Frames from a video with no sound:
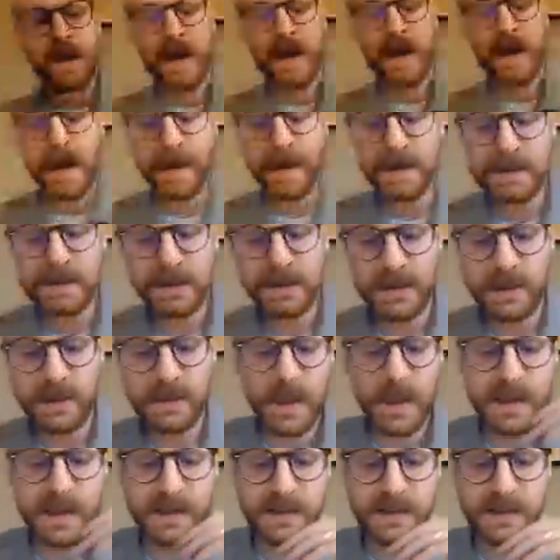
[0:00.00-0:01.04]
And it is on the
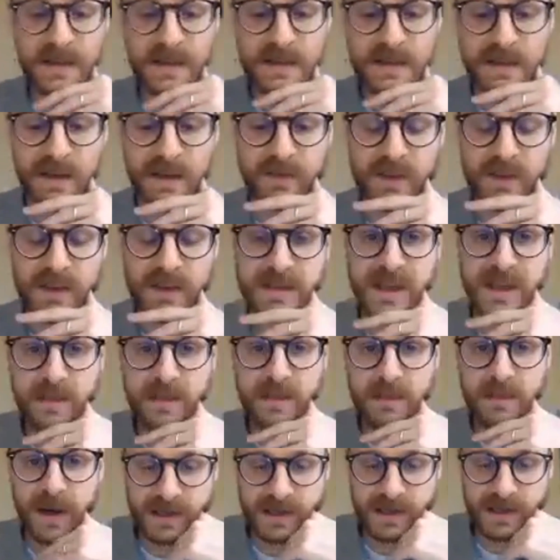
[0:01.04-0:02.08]
basis of this
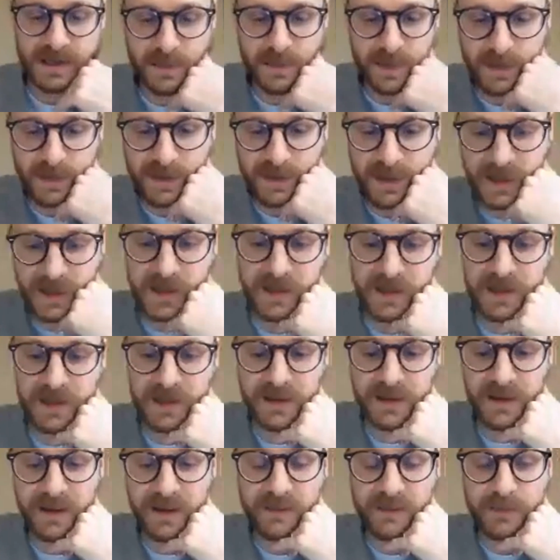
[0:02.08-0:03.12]
impossibility
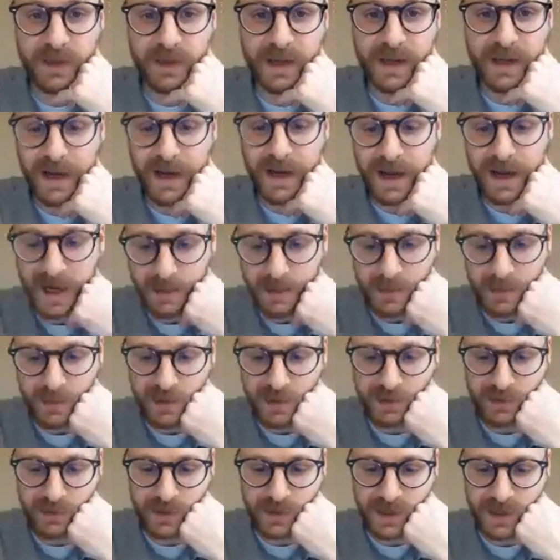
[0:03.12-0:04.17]
of bringing a
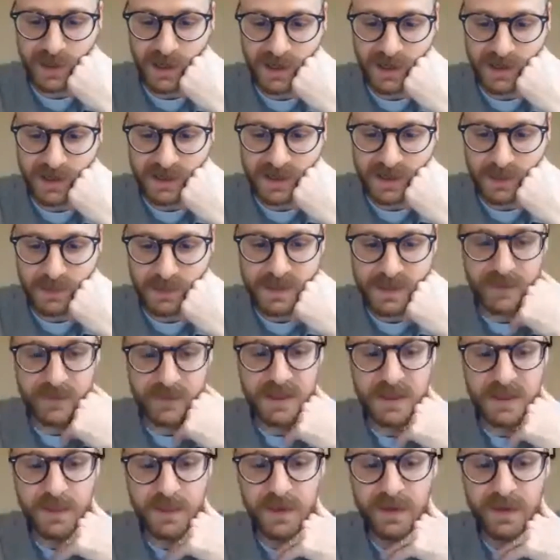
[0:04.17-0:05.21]
priori concepts of
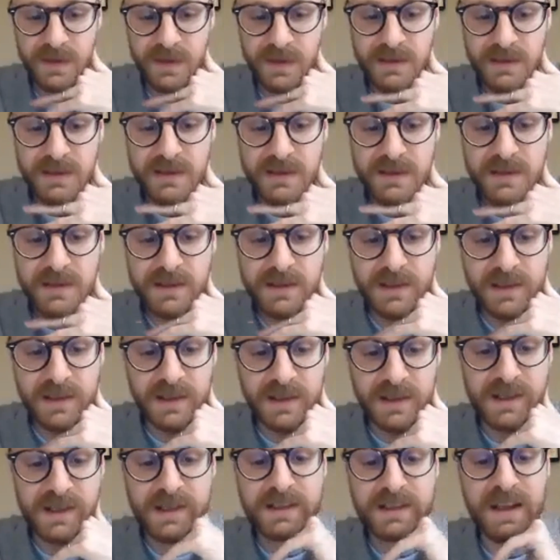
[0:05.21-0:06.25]
experience,
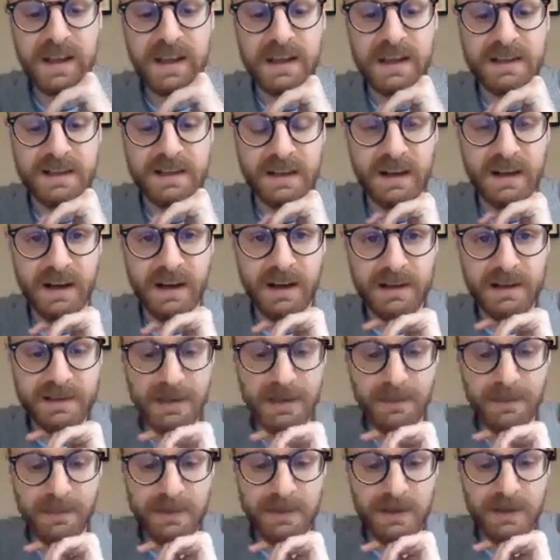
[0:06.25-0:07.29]
in this case, the
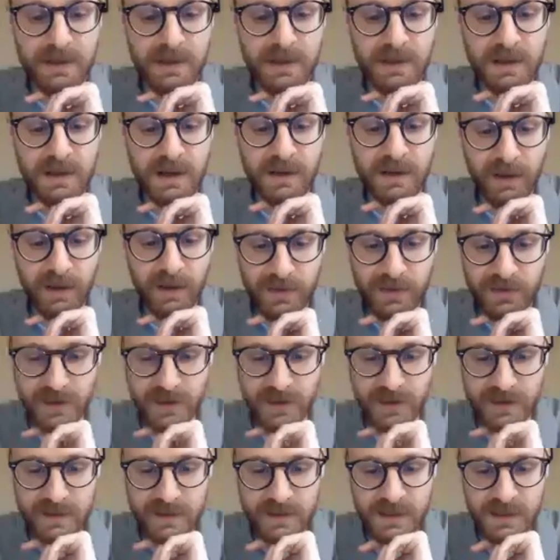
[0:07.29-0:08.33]
concept of
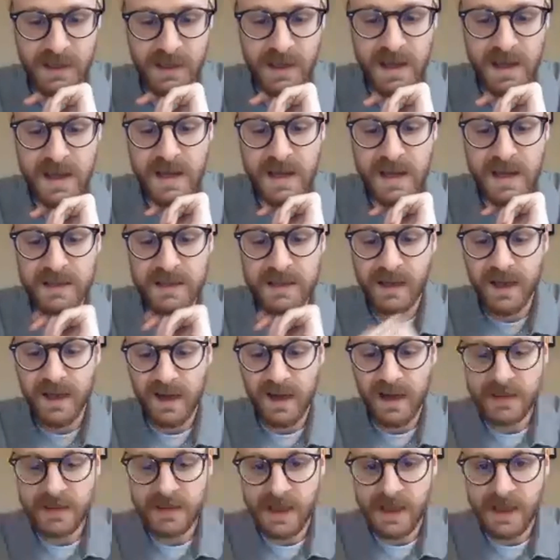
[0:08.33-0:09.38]
otherness, into
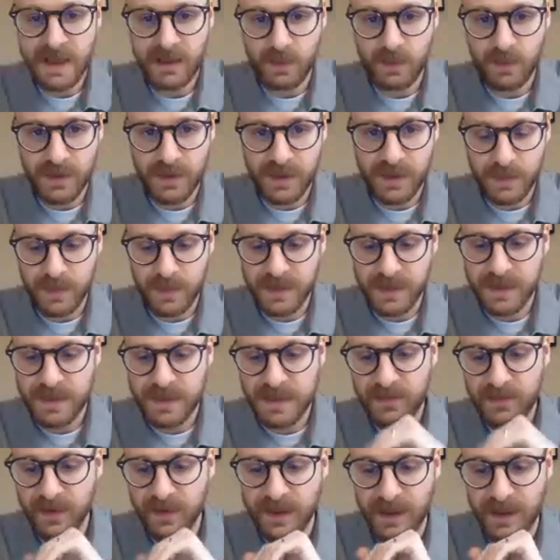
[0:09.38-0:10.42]
contact with
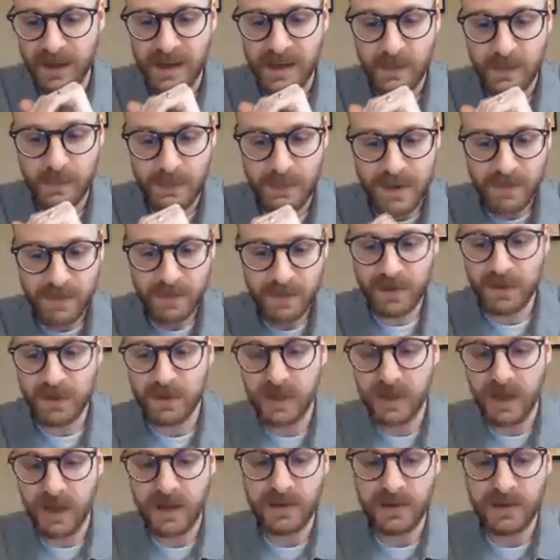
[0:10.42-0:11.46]
specific and
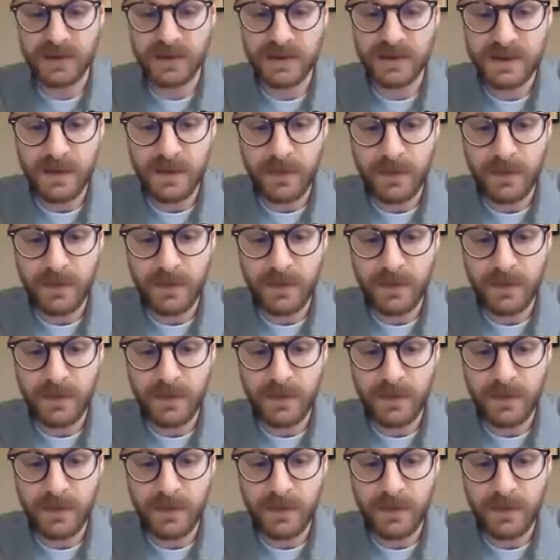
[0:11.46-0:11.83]
empirical others,